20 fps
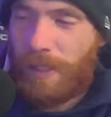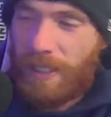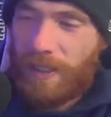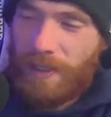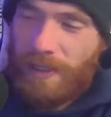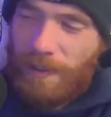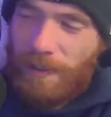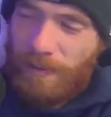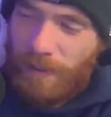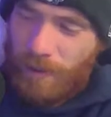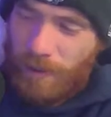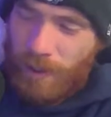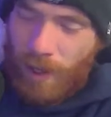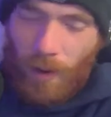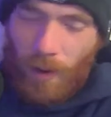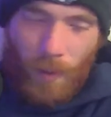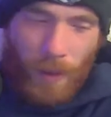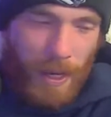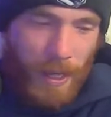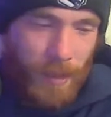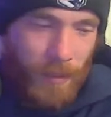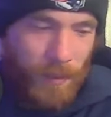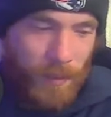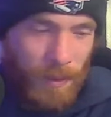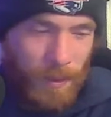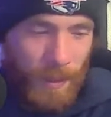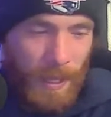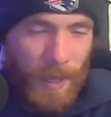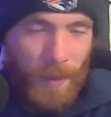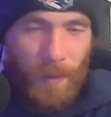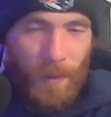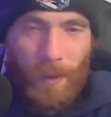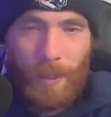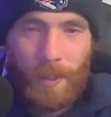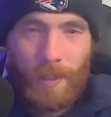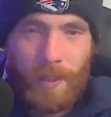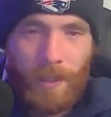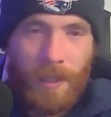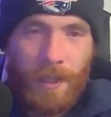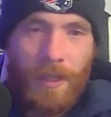to get them so angry that
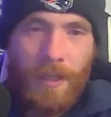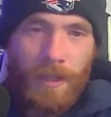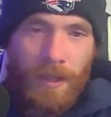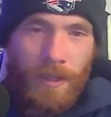like,